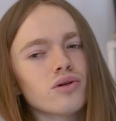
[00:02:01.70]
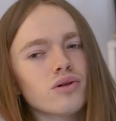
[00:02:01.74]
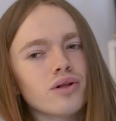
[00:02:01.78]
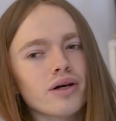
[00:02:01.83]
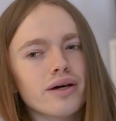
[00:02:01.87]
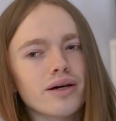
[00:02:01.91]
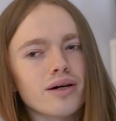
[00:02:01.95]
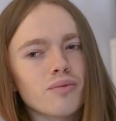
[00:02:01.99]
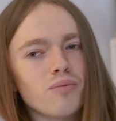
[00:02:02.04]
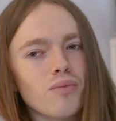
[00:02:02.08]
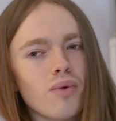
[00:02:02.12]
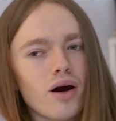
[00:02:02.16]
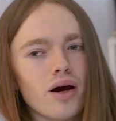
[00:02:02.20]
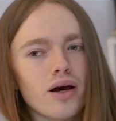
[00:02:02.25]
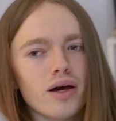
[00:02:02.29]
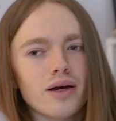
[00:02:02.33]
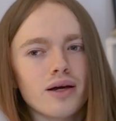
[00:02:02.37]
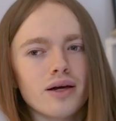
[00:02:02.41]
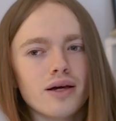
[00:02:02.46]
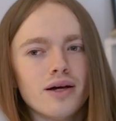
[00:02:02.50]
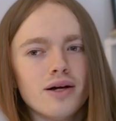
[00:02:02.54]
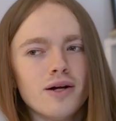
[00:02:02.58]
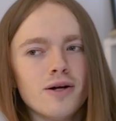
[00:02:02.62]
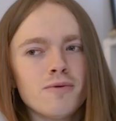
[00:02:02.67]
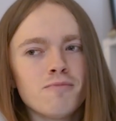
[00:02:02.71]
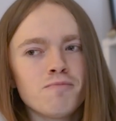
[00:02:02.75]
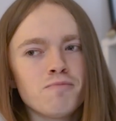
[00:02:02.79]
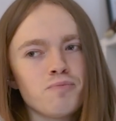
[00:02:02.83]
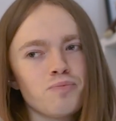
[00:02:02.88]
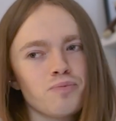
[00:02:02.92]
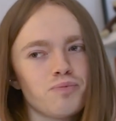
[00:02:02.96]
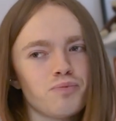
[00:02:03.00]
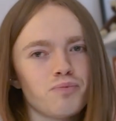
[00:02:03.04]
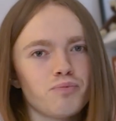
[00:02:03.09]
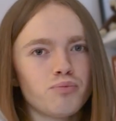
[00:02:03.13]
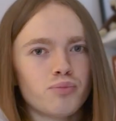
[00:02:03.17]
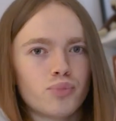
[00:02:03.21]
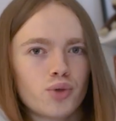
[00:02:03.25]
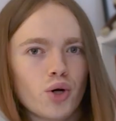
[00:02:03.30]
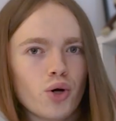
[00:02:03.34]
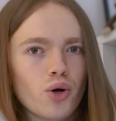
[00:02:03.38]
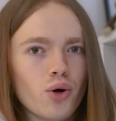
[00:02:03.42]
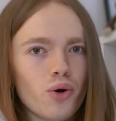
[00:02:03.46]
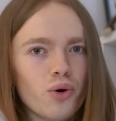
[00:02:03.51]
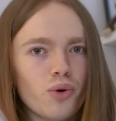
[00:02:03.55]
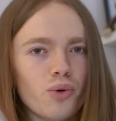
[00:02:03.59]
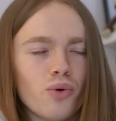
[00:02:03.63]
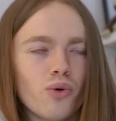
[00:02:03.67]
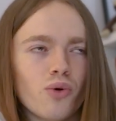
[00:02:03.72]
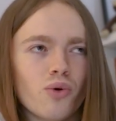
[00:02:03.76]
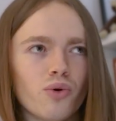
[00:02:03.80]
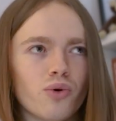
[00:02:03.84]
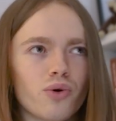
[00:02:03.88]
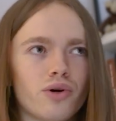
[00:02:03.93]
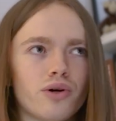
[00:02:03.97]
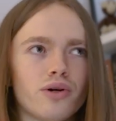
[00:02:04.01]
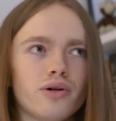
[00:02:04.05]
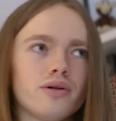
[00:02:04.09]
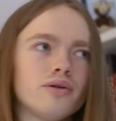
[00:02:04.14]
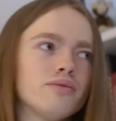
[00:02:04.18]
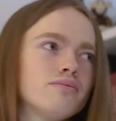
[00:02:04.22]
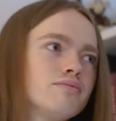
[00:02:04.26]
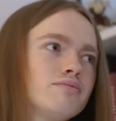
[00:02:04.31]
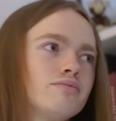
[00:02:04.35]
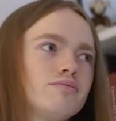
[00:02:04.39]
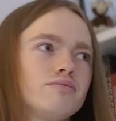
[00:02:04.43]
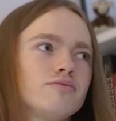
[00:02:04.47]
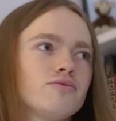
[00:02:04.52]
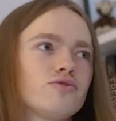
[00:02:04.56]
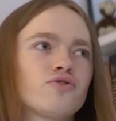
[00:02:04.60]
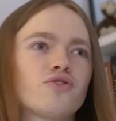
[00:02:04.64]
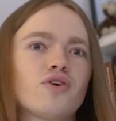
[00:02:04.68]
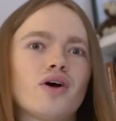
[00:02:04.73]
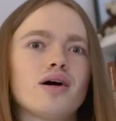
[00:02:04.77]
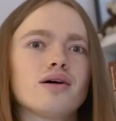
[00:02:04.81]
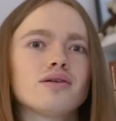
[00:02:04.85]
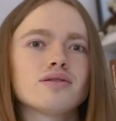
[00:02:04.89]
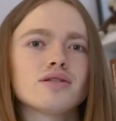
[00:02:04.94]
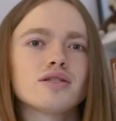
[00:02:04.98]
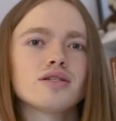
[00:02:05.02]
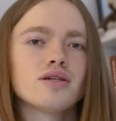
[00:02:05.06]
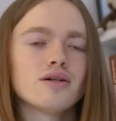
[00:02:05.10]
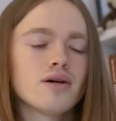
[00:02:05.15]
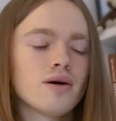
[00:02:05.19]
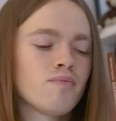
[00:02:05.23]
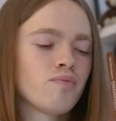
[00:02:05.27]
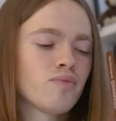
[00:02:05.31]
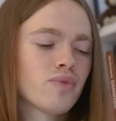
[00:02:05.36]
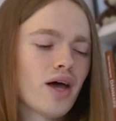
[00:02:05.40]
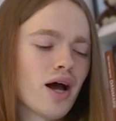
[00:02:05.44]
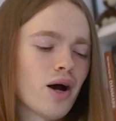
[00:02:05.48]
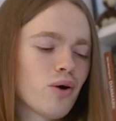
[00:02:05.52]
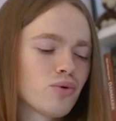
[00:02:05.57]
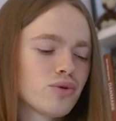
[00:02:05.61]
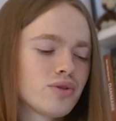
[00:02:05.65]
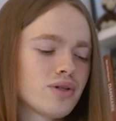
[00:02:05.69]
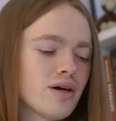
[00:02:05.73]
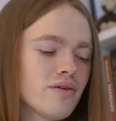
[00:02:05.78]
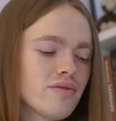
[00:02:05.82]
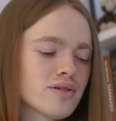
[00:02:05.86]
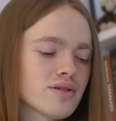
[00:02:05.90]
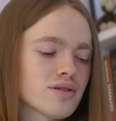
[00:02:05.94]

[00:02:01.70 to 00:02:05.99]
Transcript: like my bro or friend, I would never